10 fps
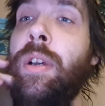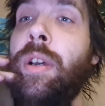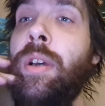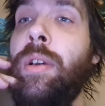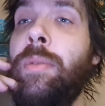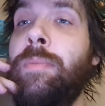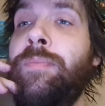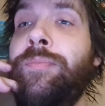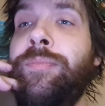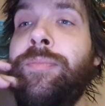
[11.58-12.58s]
and
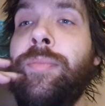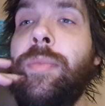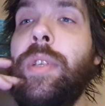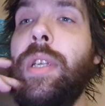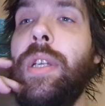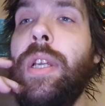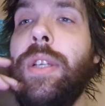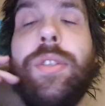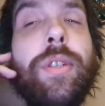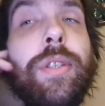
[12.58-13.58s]
it
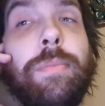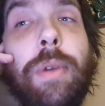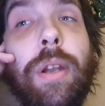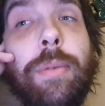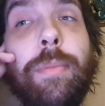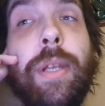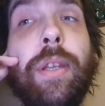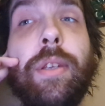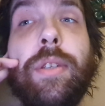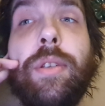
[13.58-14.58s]
actually inspired
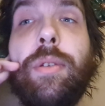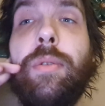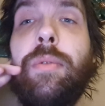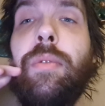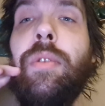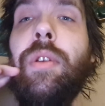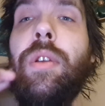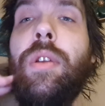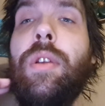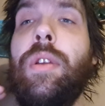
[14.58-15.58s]
me to
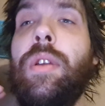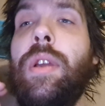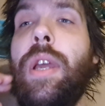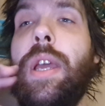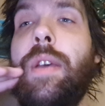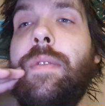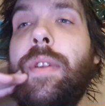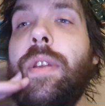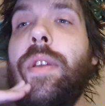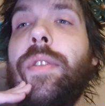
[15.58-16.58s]
have
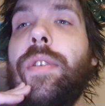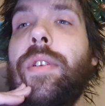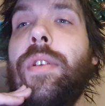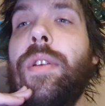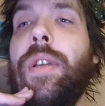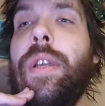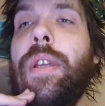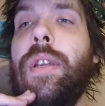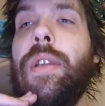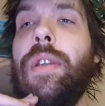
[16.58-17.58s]
another
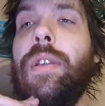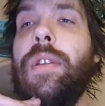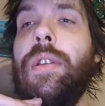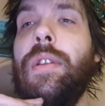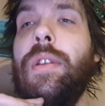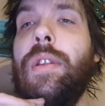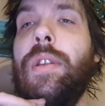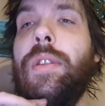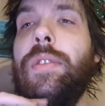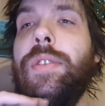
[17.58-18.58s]

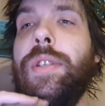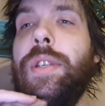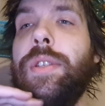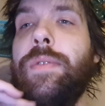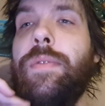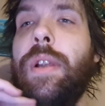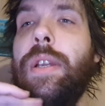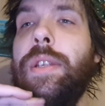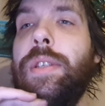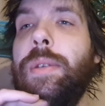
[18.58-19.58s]

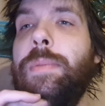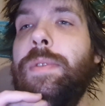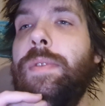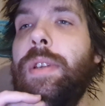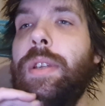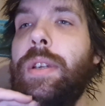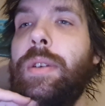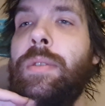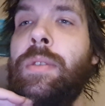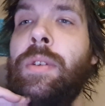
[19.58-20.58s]
schizophrenia tips
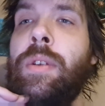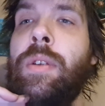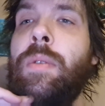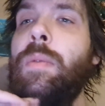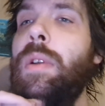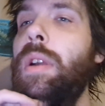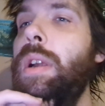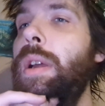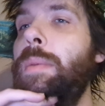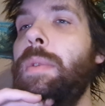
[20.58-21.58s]
video where
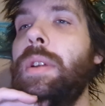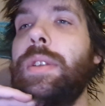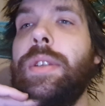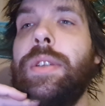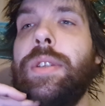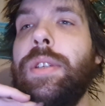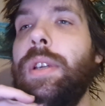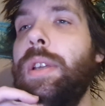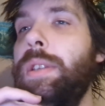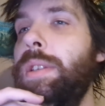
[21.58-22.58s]
I want to
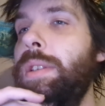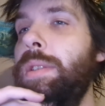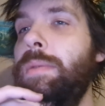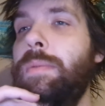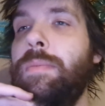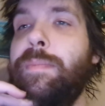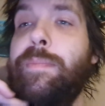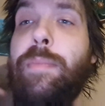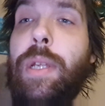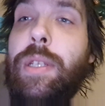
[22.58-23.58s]
discuss
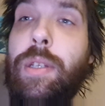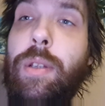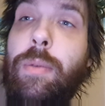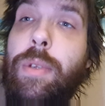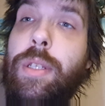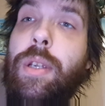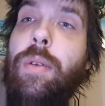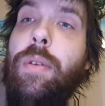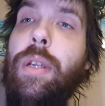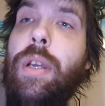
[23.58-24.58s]
basically what's
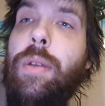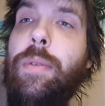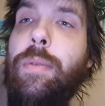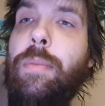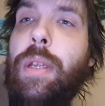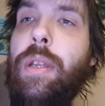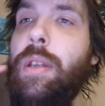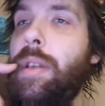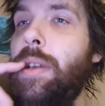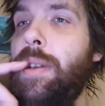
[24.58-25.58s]
going on with me
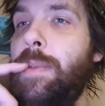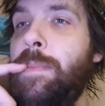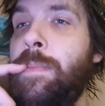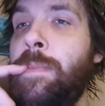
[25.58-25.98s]
and